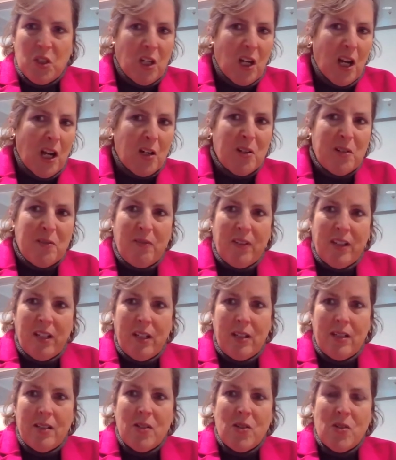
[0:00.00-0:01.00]
of
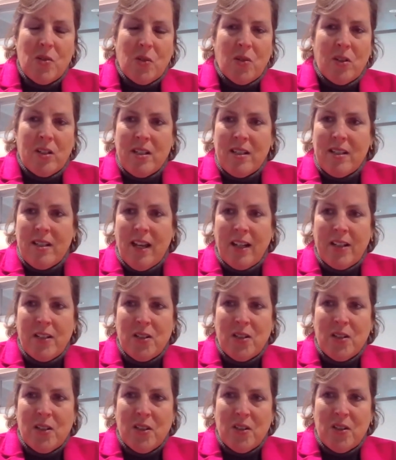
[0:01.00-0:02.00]
geographies or
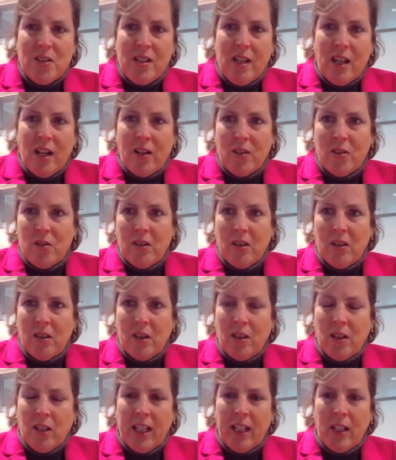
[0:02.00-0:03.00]
sectors that are
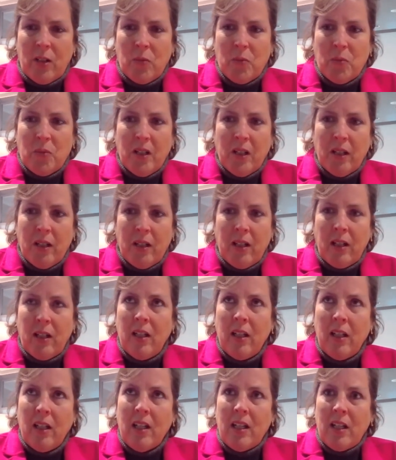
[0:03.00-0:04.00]
looking
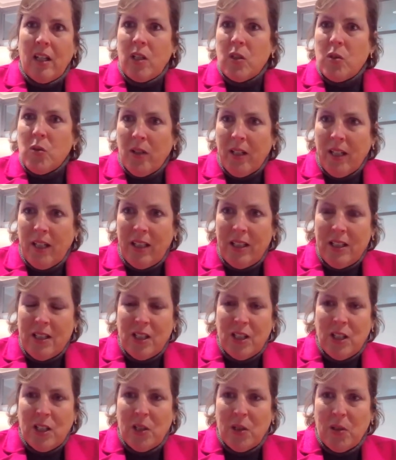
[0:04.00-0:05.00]
really intriguing
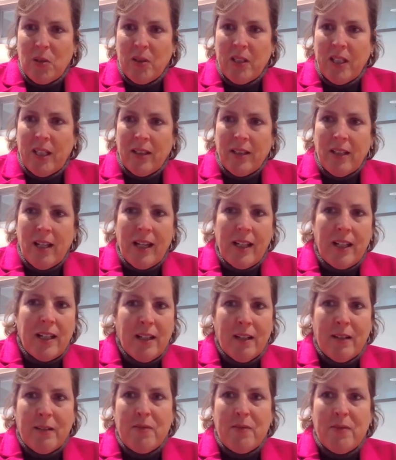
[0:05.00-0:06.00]
to you in light
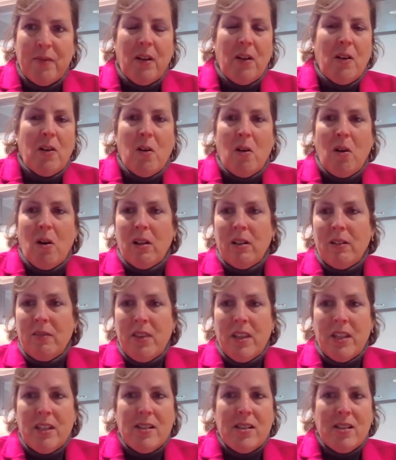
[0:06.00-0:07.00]
of all
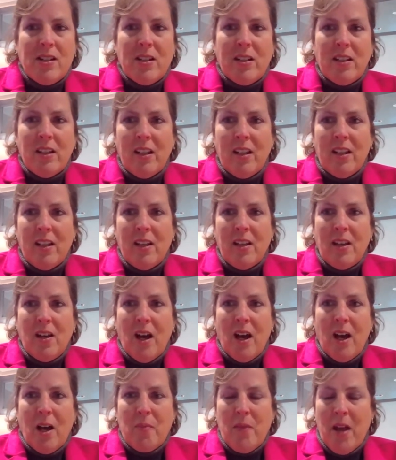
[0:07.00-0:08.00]
of this,
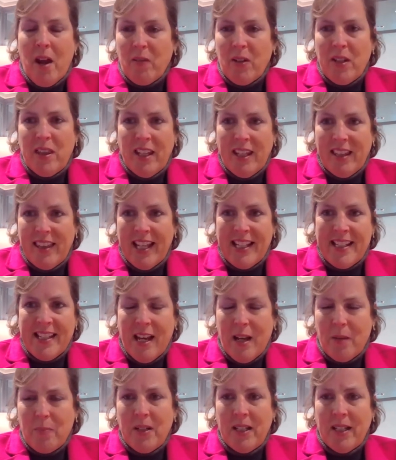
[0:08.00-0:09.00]
everything that's
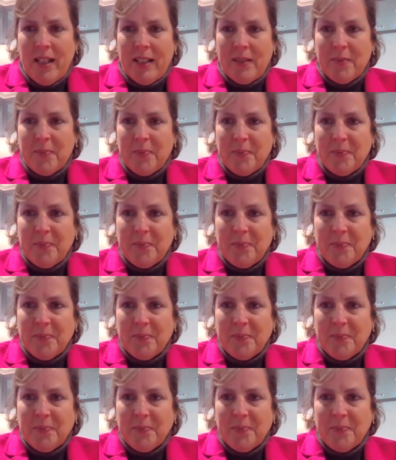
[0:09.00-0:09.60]
happening?